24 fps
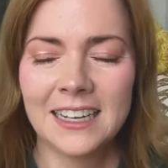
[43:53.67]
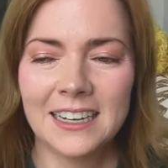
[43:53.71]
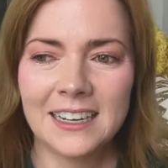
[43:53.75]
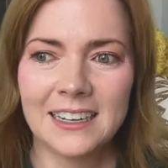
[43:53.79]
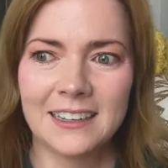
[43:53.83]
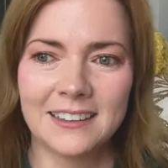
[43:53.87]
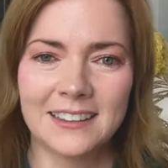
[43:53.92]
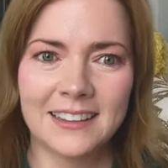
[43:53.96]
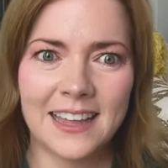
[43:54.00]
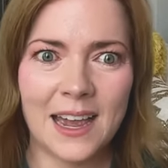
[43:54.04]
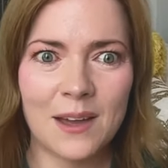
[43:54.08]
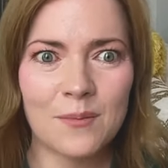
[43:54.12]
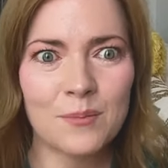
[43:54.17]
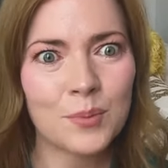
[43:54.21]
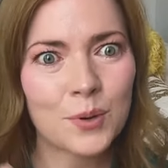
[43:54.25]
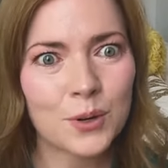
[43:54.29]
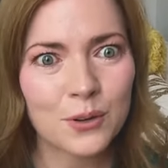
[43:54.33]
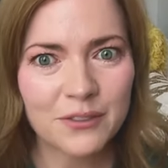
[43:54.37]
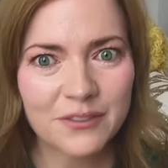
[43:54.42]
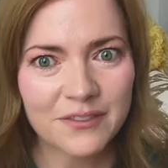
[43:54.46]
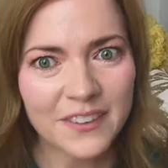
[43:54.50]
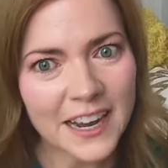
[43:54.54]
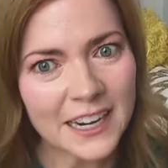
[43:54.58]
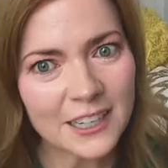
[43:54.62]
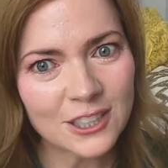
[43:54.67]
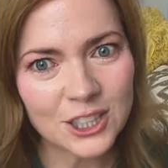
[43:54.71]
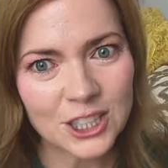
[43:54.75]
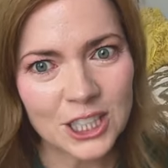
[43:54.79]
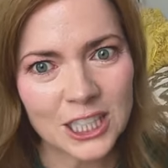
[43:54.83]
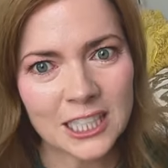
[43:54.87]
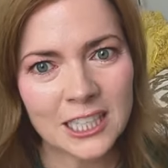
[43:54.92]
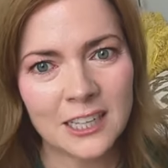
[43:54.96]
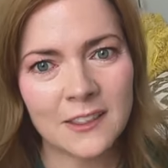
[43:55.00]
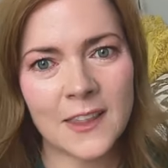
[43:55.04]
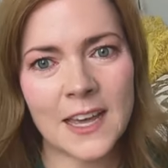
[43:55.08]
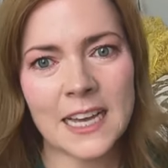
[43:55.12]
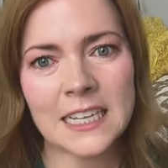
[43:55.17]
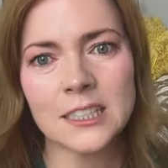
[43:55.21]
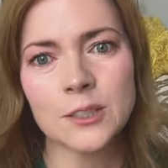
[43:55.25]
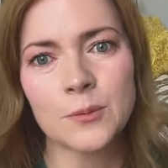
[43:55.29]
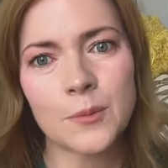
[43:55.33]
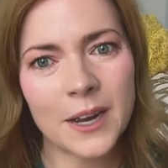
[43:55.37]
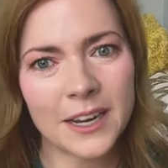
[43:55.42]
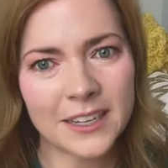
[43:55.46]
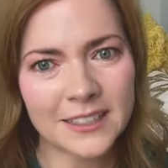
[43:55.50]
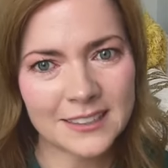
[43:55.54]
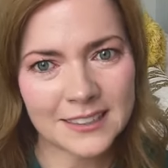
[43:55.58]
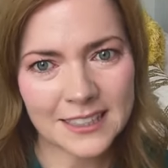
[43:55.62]
Uh, that perfection. And that's
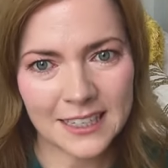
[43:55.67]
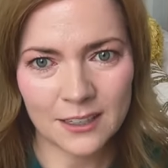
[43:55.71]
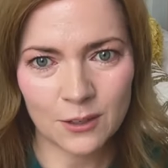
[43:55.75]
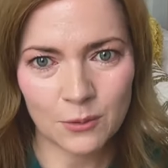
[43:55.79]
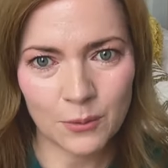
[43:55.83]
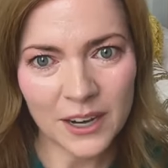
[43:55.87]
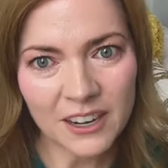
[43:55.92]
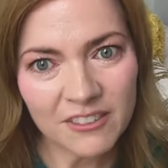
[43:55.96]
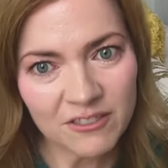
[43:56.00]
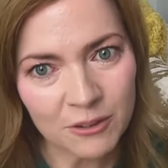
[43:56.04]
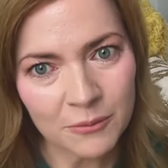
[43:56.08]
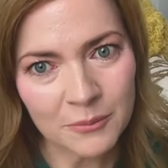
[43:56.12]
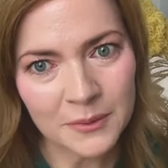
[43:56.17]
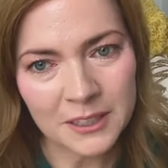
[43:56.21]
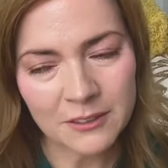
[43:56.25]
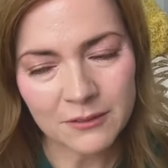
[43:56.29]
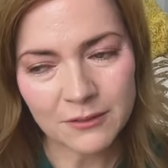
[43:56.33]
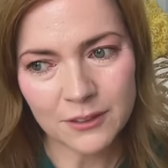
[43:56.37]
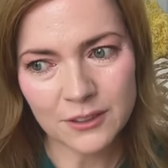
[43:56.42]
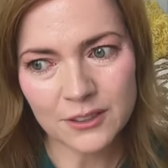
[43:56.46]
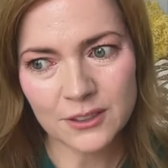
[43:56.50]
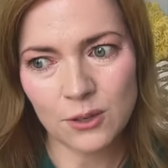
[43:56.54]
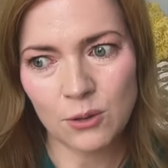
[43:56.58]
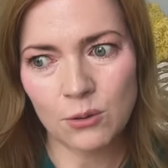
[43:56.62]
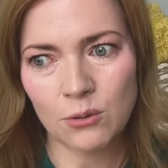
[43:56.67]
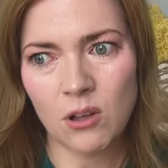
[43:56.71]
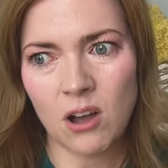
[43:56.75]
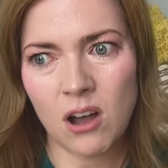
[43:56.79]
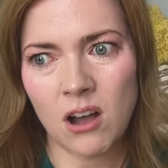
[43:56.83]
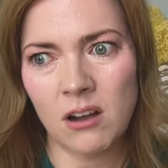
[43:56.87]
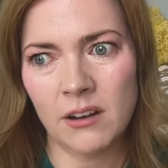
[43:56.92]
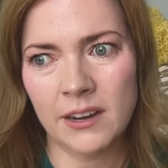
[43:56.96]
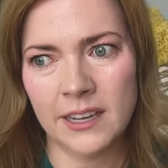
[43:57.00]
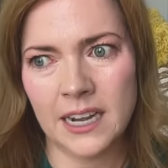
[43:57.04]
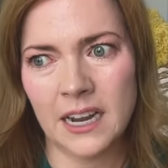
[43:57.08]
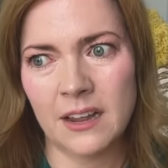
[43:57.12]
why I stayed away from it for so long.